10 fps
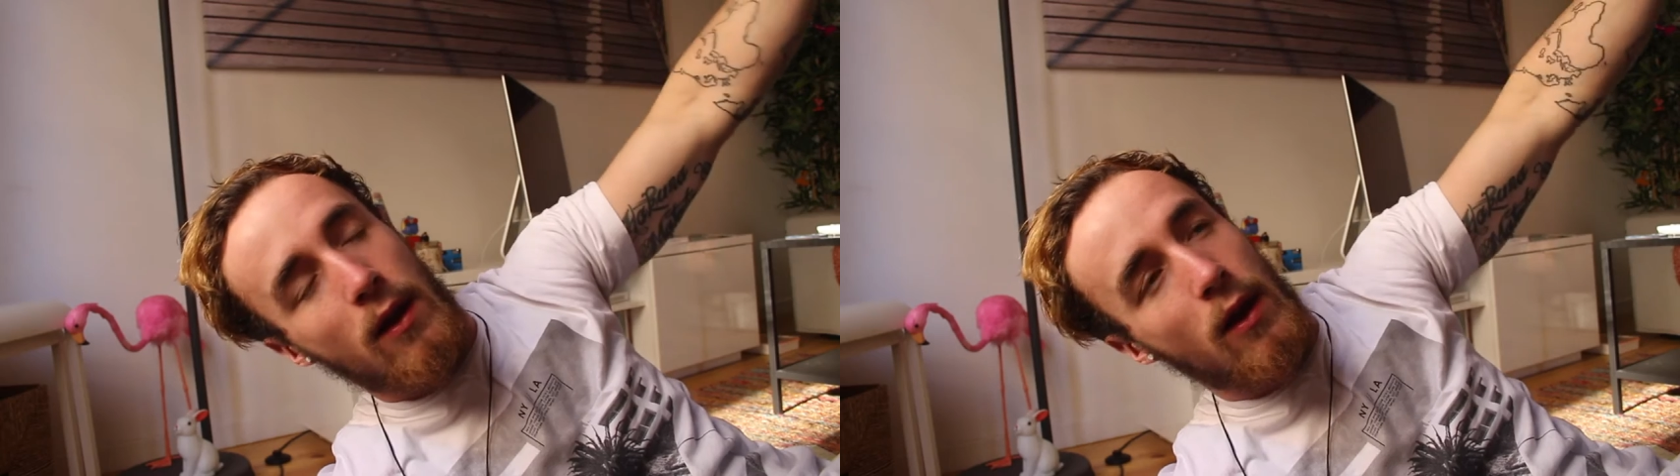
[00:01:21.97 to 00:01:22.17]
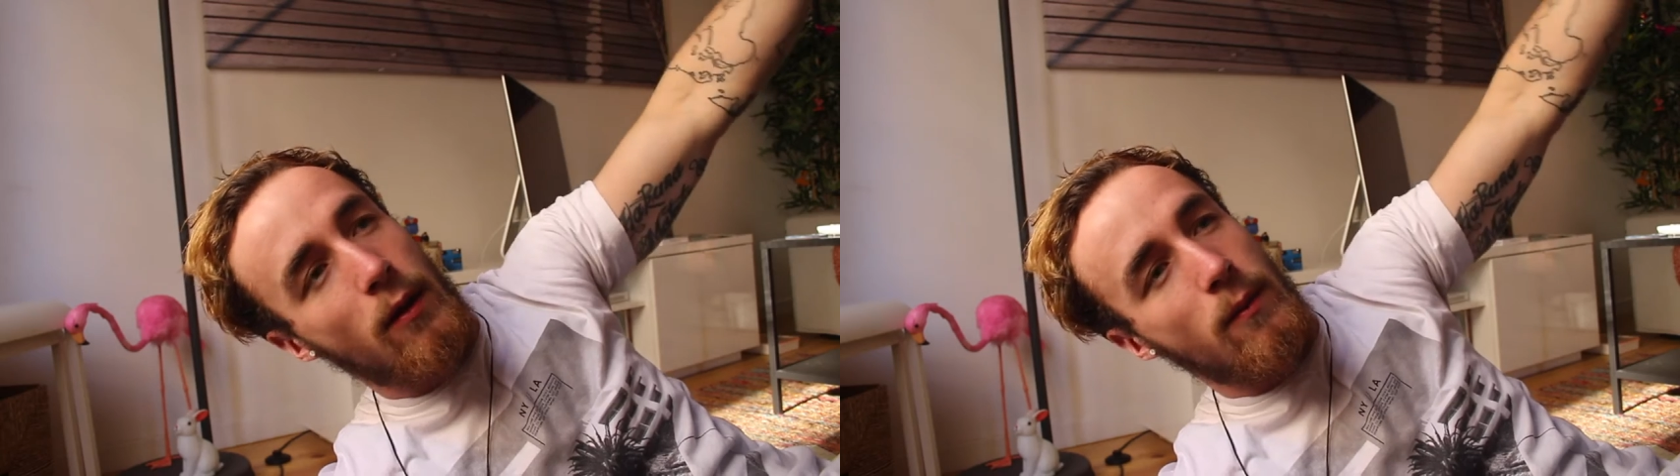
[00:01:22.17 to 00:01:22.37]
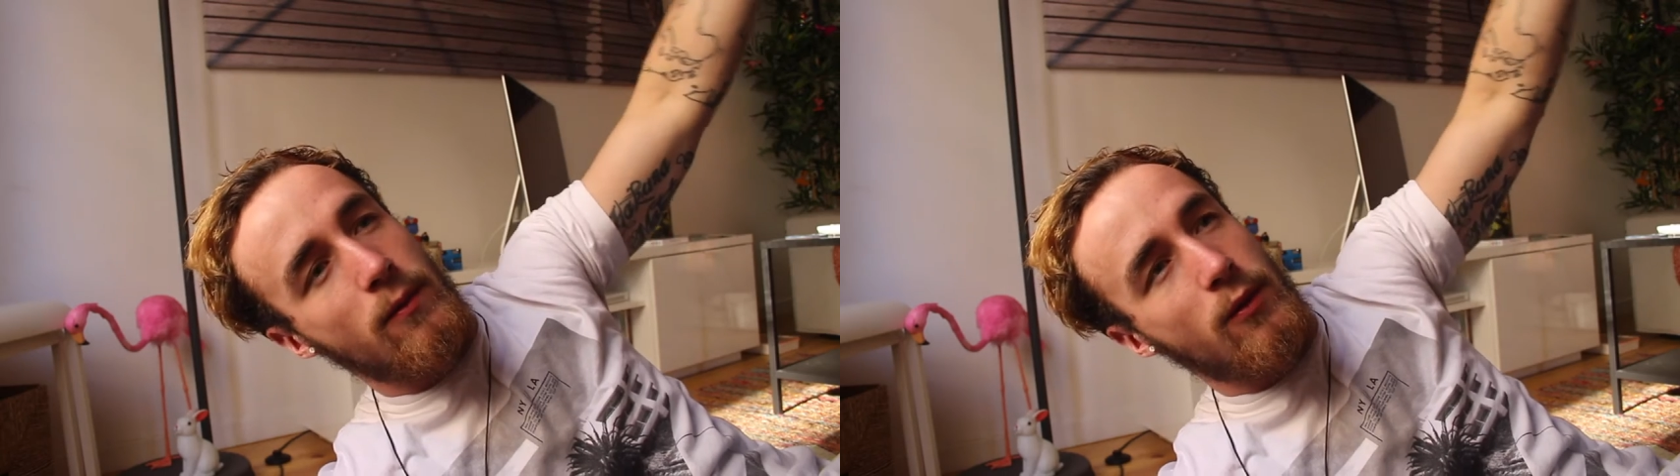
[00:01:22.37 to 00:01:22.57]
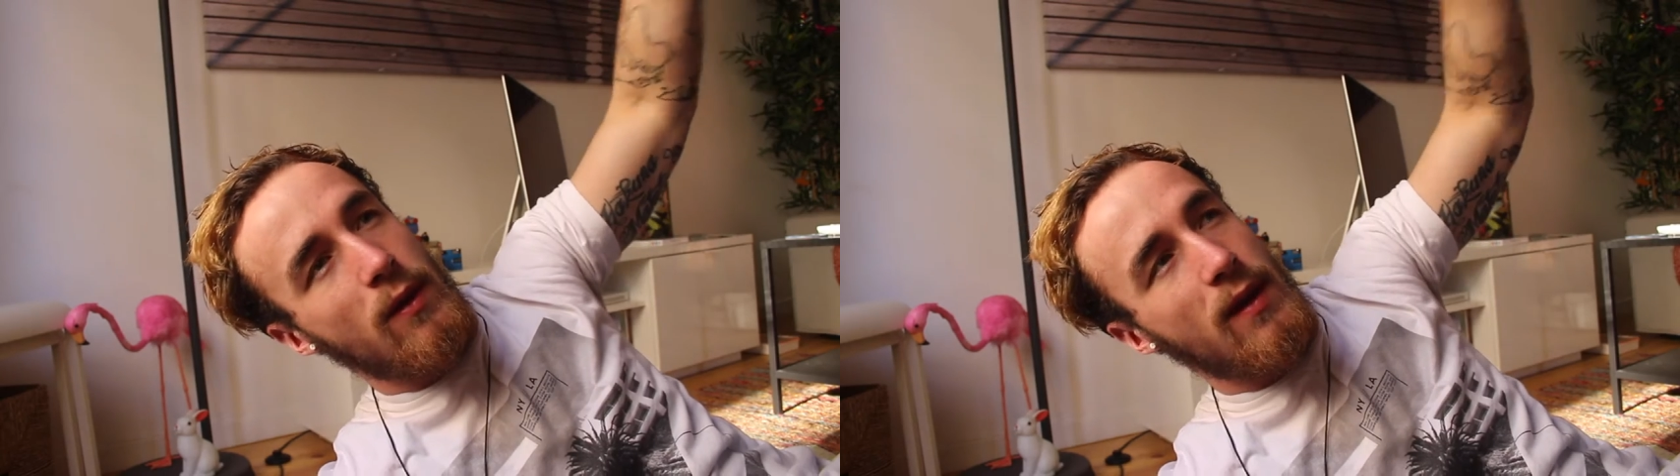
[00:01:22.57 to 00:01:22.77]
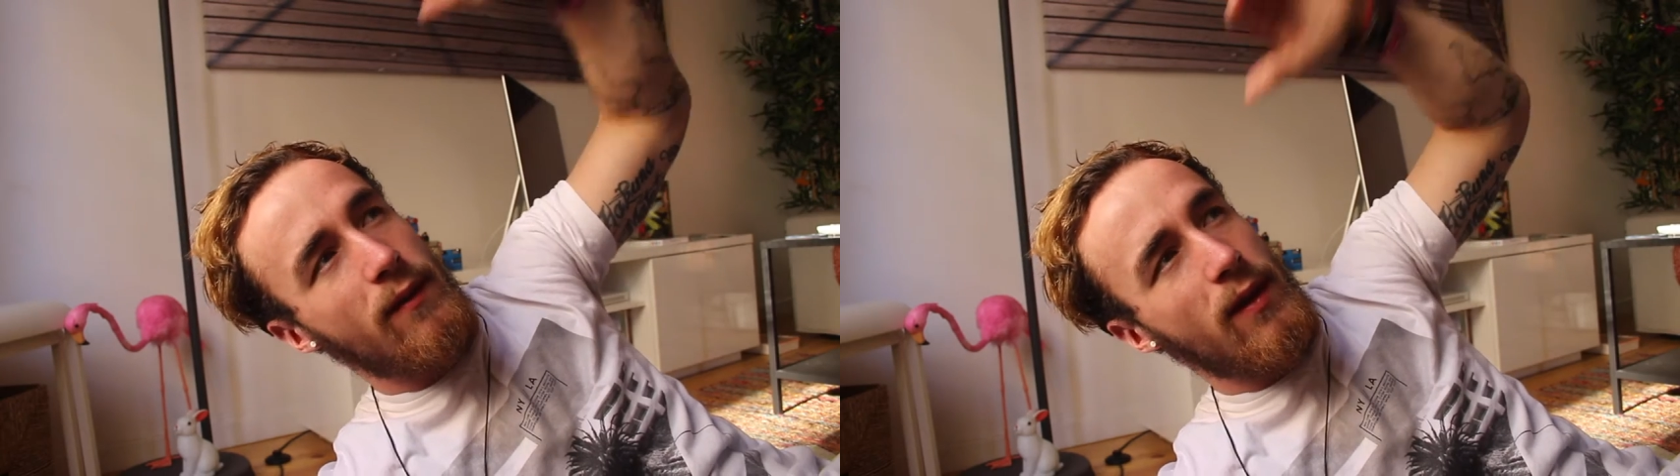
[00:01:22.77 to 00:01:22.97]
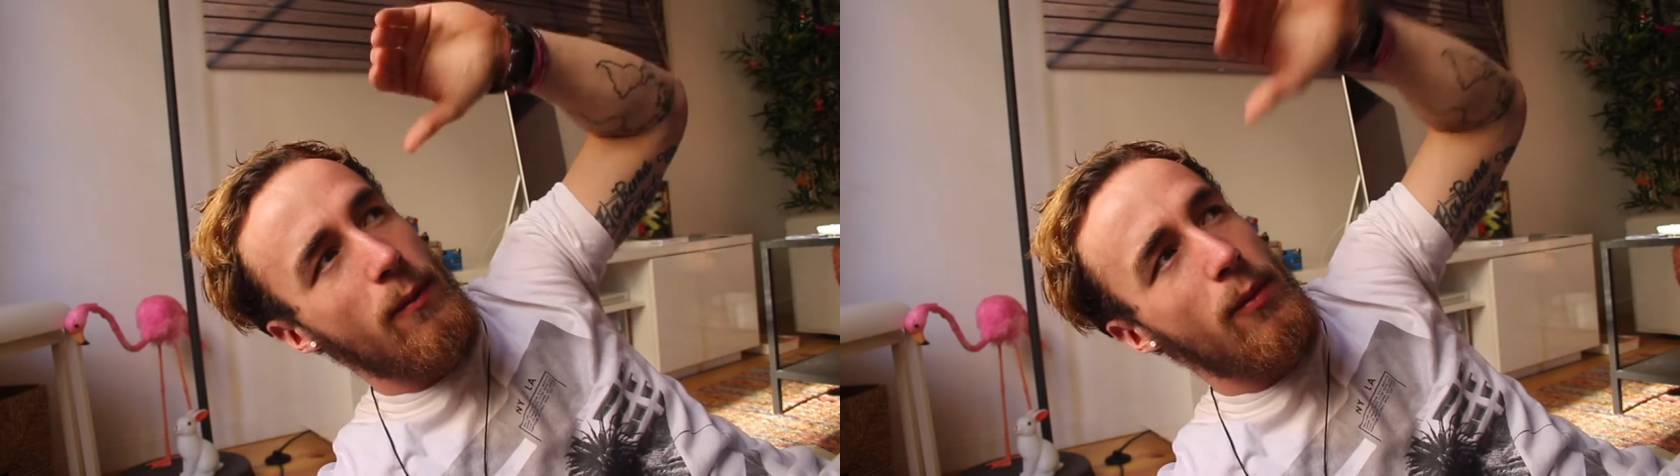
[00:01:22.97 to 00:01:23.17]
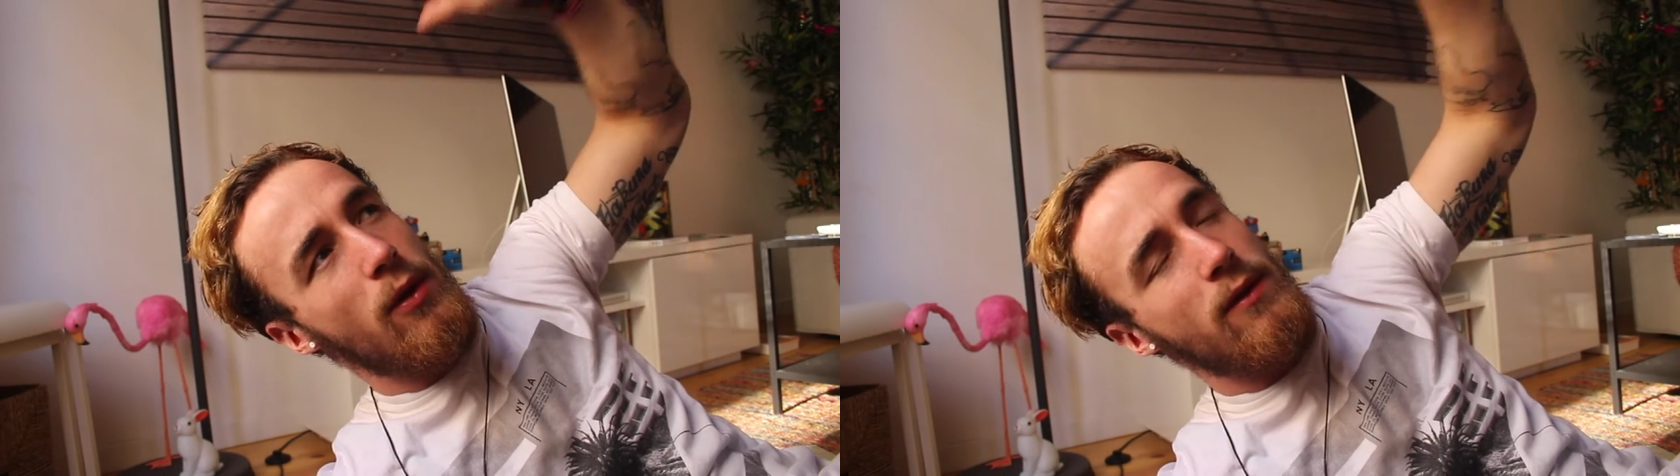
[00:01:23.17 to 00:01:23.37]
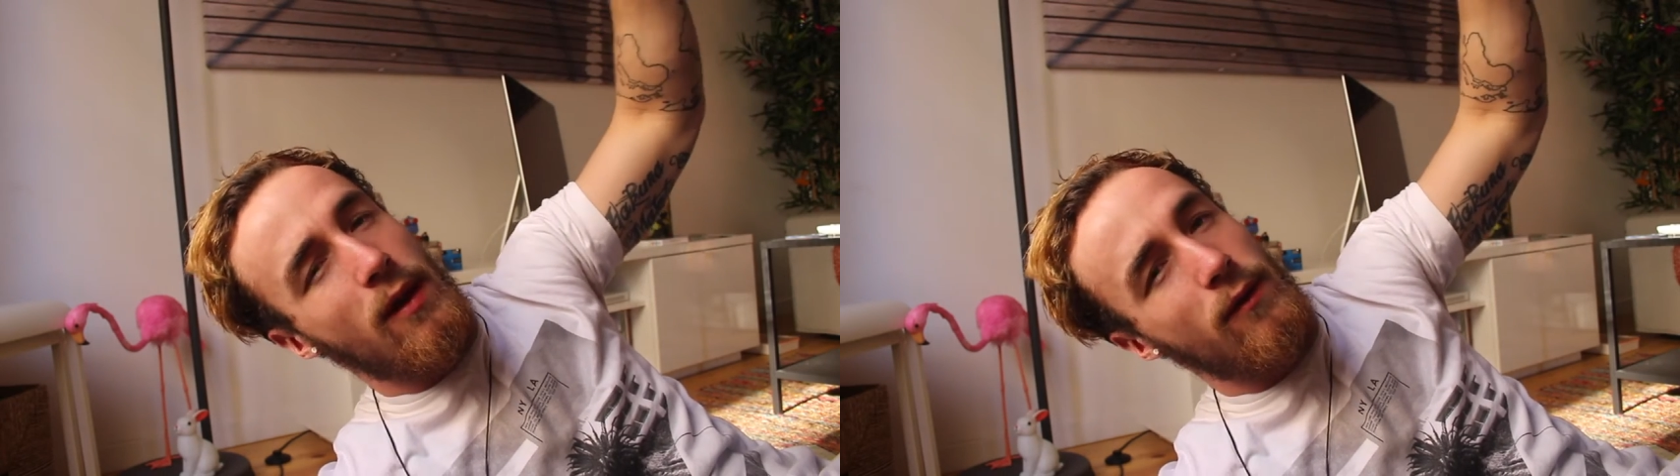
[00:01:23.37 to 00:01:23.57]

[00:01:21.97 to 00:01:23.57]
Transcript: um, so you can have like a bird's eye